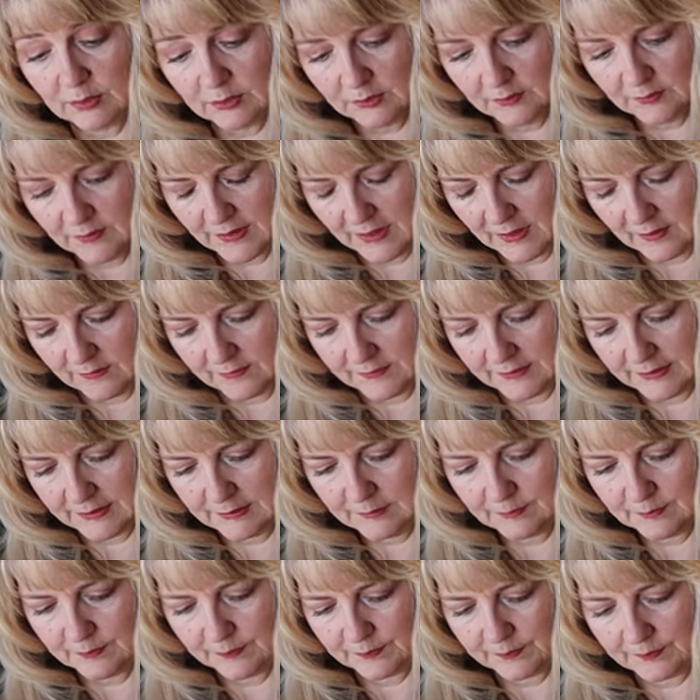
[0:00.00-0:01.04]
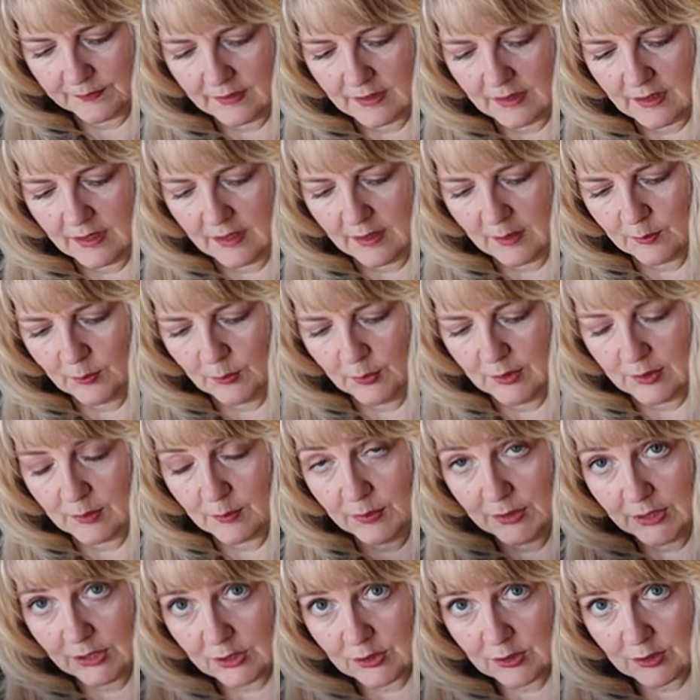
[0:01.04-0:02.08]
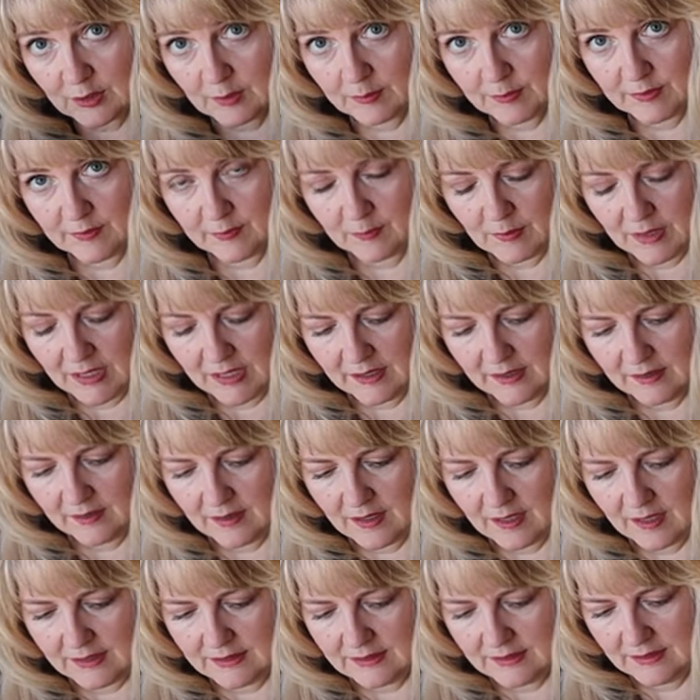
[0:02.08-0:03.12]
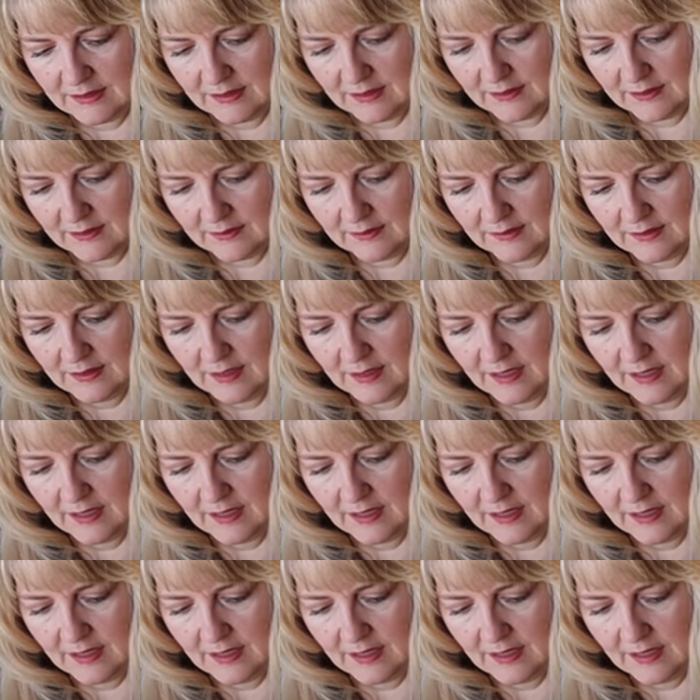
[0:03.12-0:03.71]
blue velvet. I'll put a picture up of my idea.